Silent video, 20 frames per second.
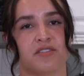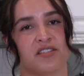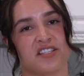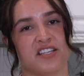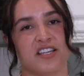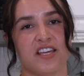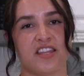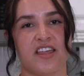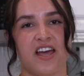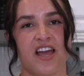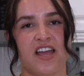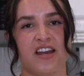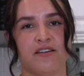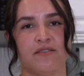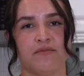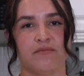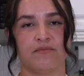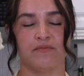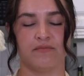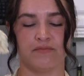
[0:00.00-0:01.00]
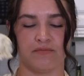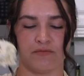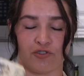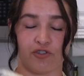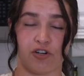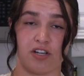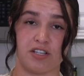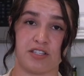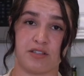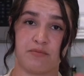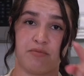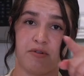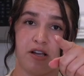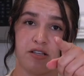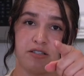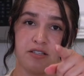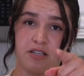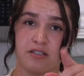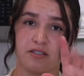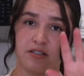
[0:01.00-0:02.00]
see you then. Trust the
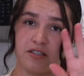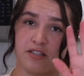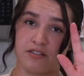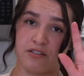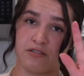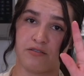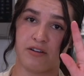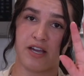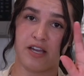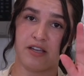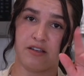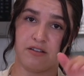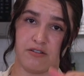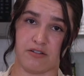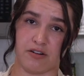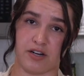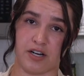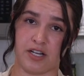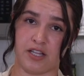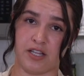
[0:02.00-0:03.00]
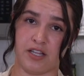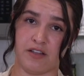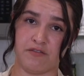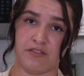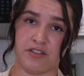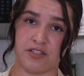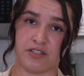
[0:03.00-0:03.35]
process, it's okay. You're gonna love